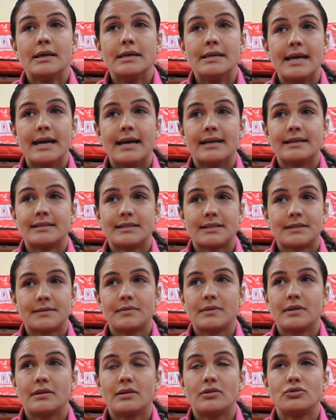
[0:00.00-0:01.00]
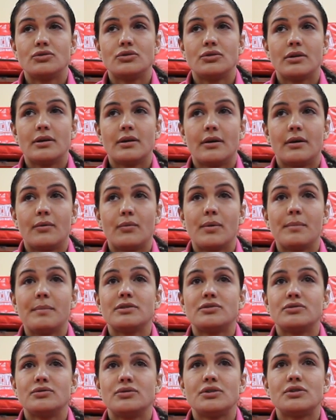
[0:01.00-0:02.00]
Yes,
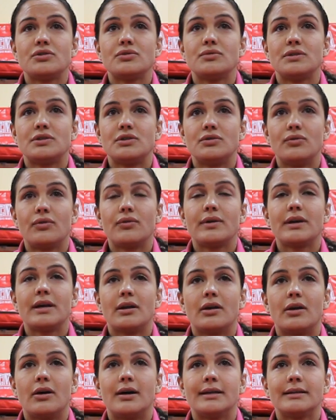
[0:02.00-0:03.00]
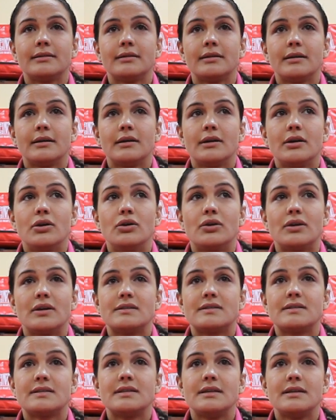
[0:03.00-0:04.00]
women's jiu-jitsu is growing a lot. You
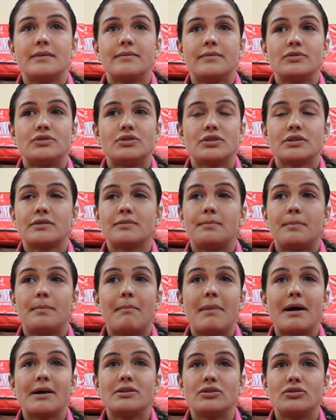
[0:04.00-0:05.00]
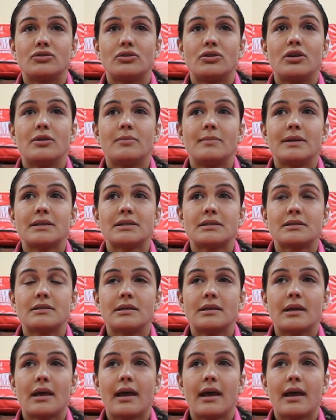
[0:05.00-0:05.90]
can see just by the tournament.